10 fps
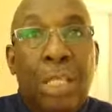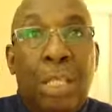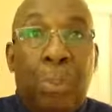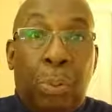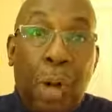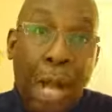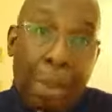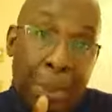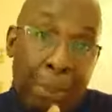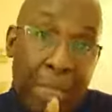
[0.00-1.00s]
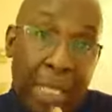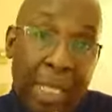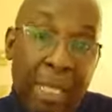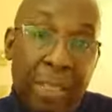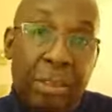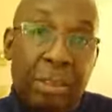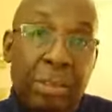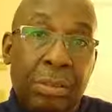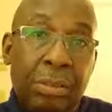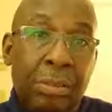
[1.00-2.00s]
The problem
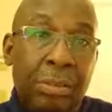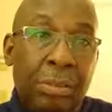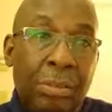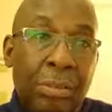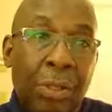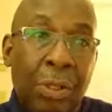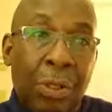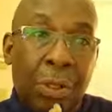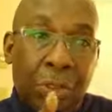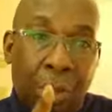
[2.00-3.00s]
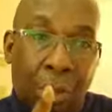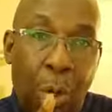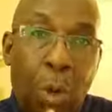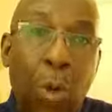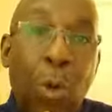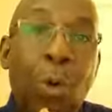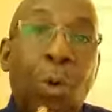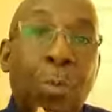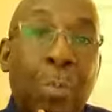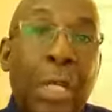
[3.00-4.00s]
is, there's a
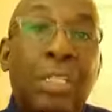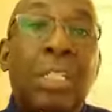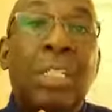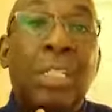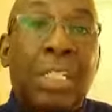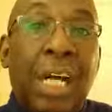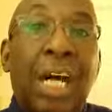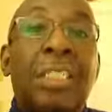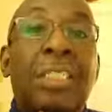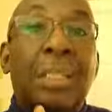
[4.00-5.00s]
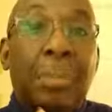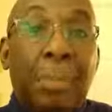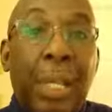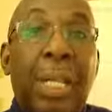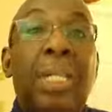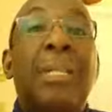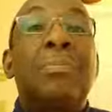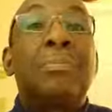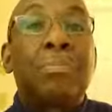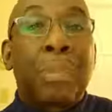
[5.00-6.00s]
whole bunch of
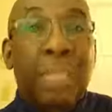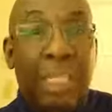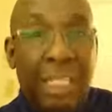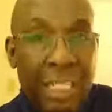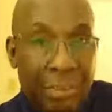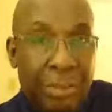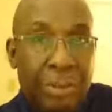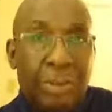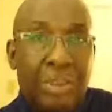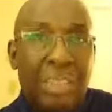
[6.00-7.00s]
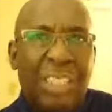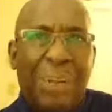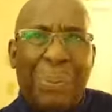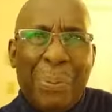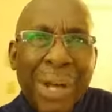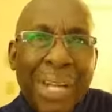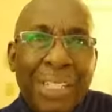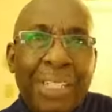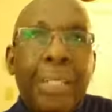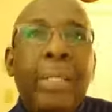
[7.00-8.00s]
constipated believers. Say,
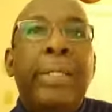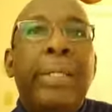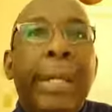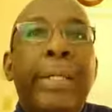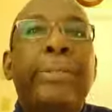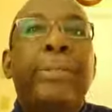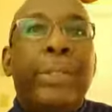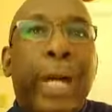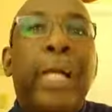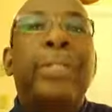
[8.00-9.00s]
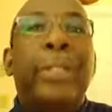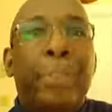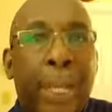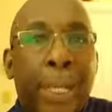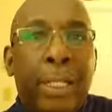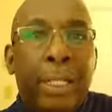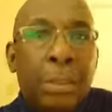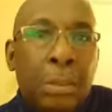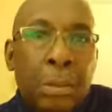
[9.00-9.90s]
what? Yes, you're constipated.